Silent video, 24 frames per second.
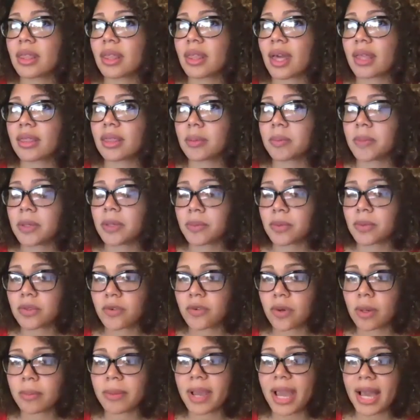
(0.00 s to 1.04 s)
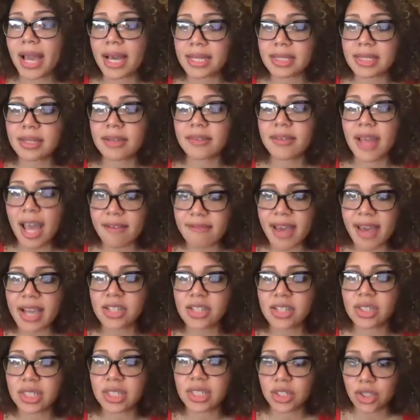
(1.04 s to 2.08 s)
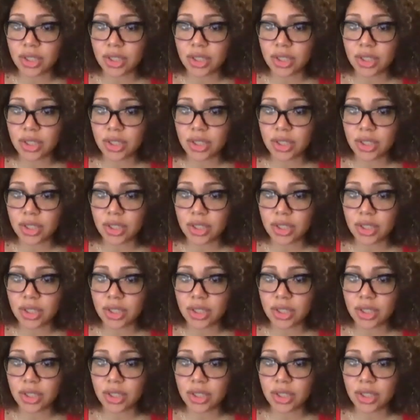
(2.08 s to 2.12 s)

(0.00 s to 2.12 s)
at the people's forum has have actually